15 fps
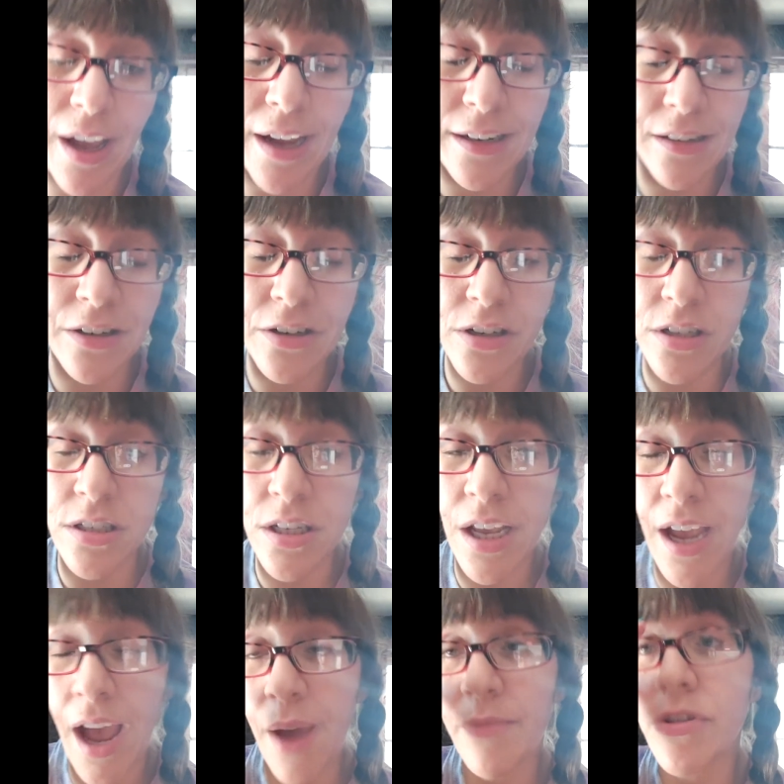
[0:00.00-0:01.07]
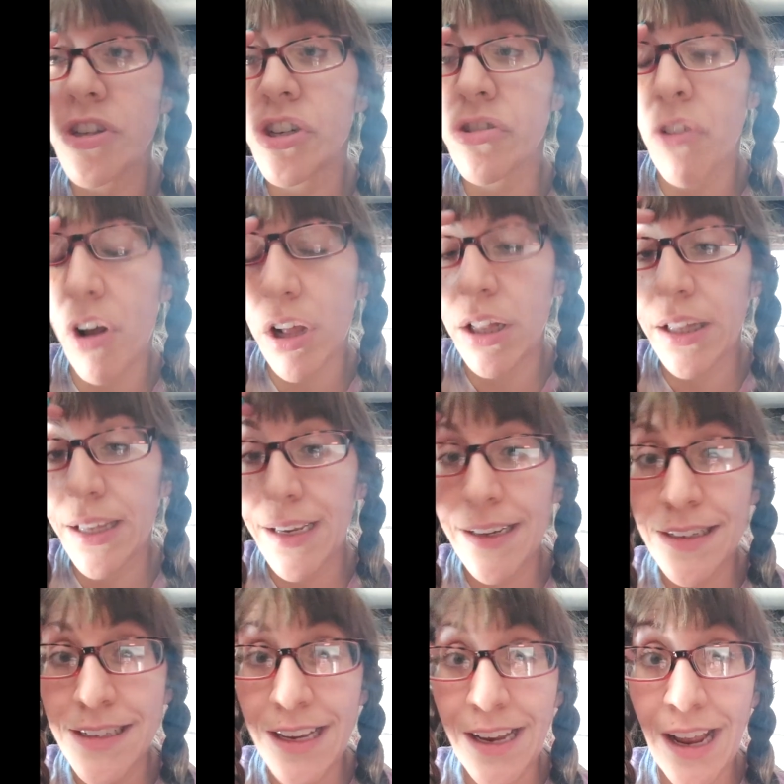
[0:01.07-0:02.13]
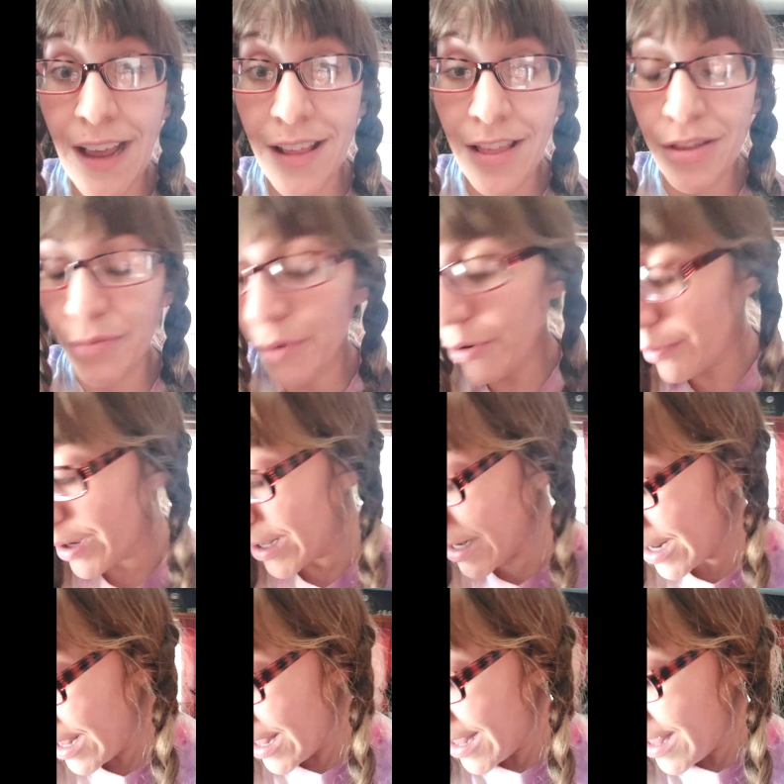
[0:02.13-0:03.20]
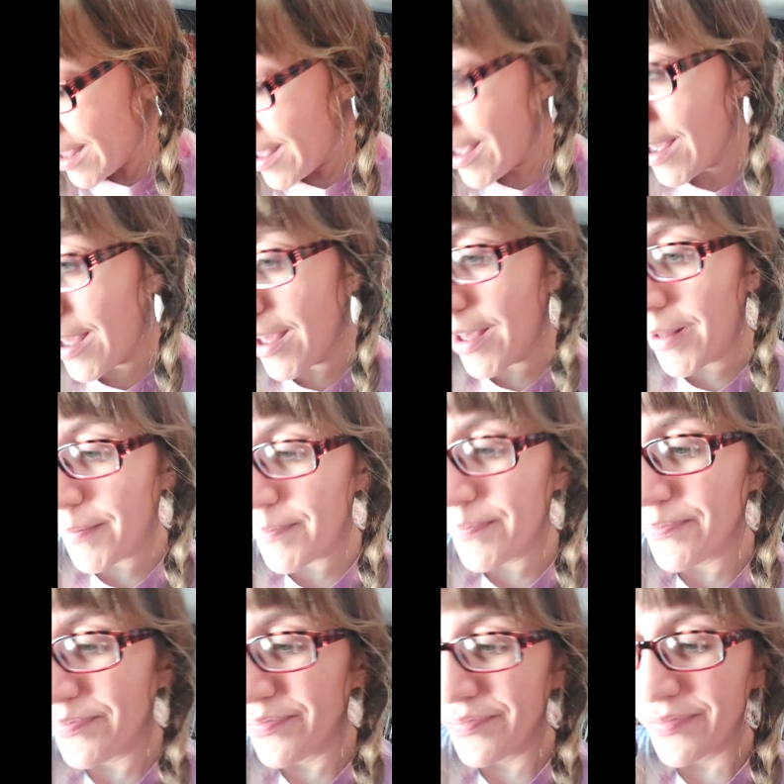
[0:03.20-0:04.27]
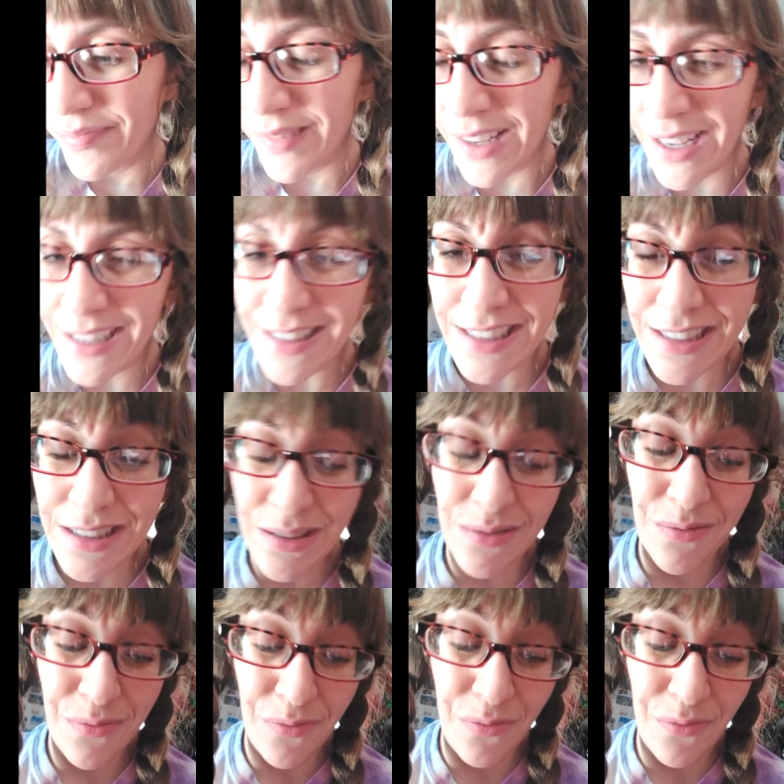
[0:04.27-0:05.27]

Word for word: kind of just like, I'm struggling to get through it um, because it's